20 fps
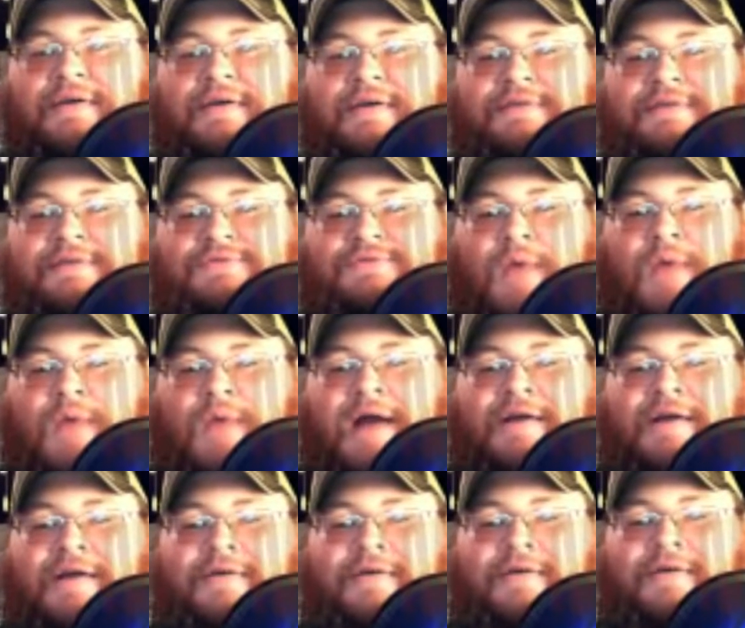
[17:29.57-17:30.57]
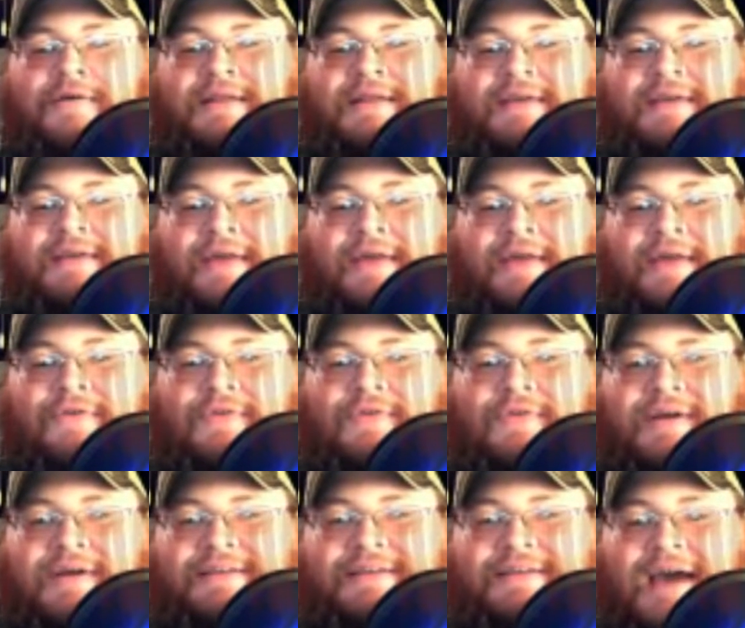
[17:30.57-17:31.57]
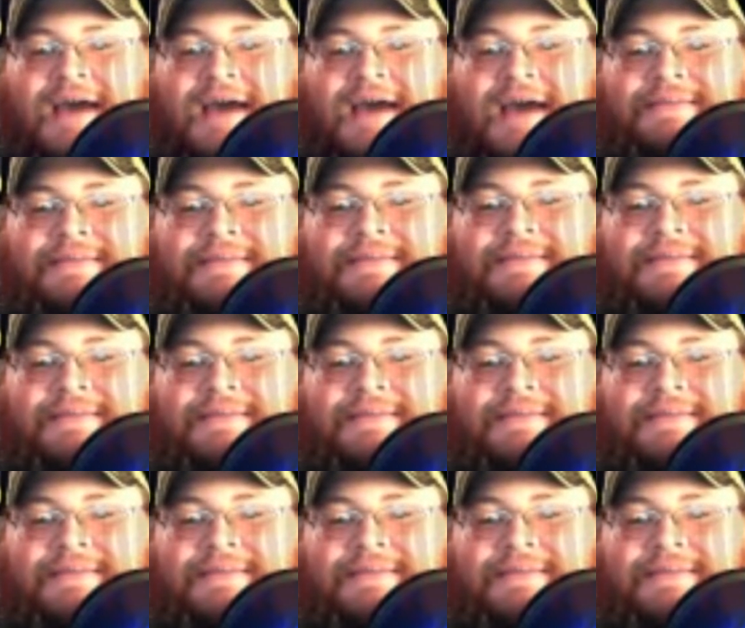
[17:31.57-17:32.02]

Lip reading: Swagger getting together for a tag team